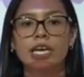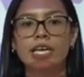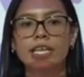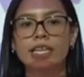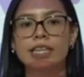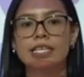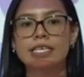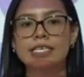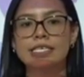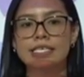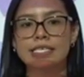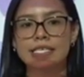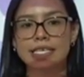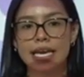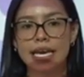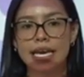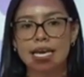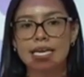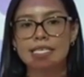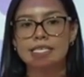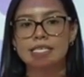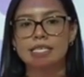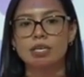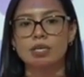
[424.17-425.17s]
In this
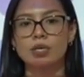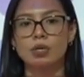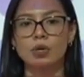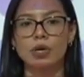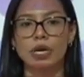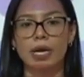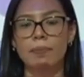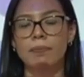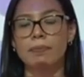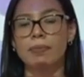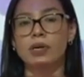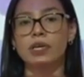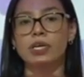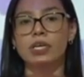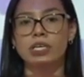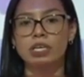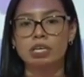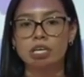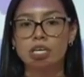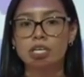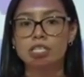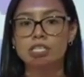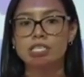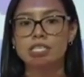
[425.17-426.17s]
case, you can buy
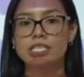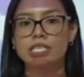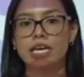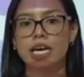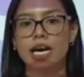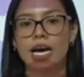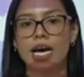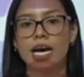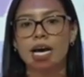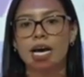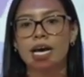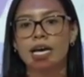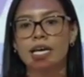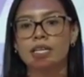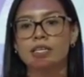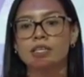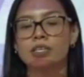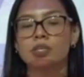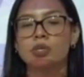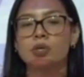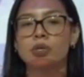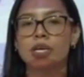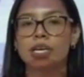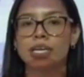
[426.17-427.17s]
goods
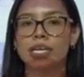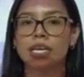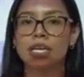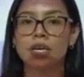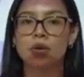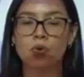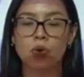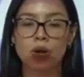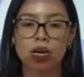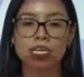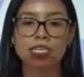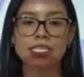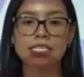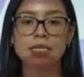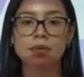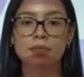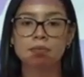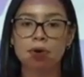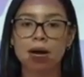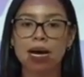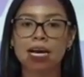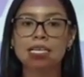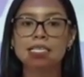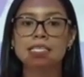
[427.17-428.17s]
and you can acquire
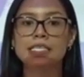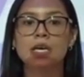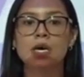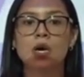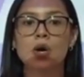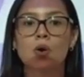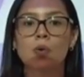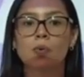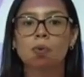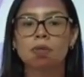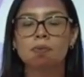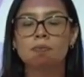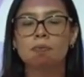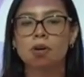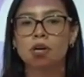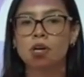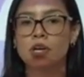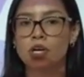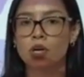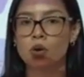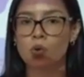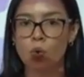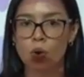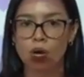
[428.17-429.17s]
services with
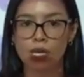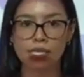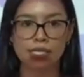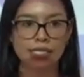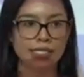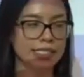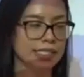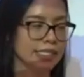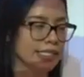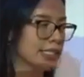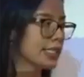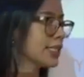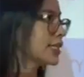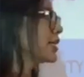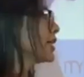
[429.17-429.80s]
better quality.